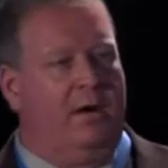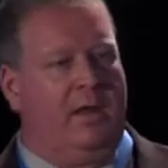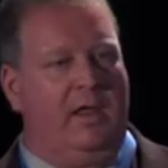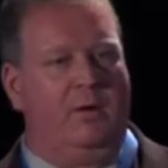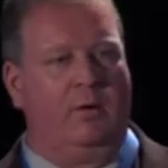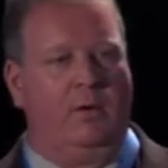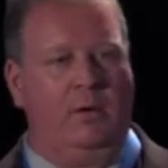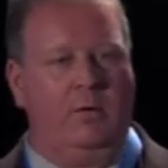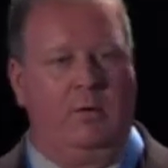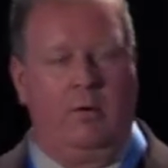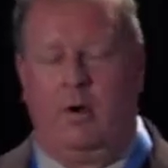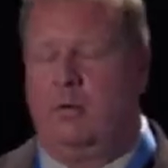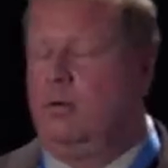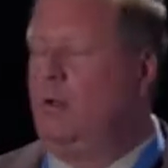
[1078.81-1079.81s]

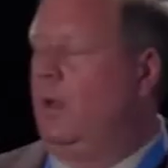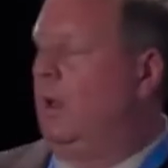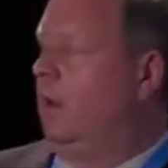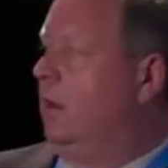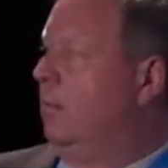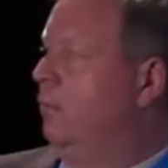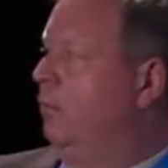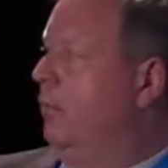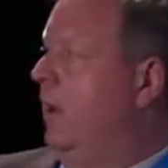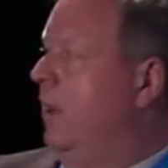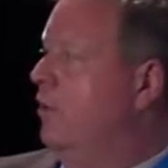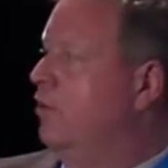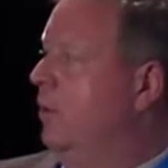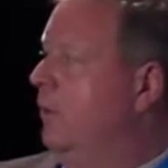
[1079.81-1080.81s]
inter-utero
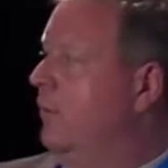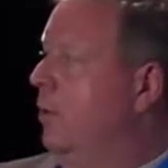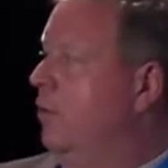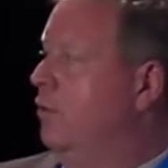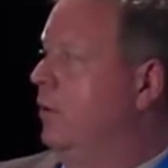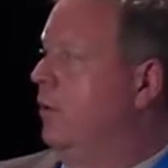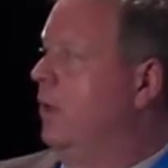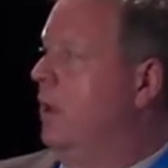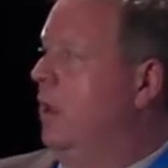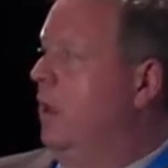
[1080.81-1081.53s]
radiation exposure,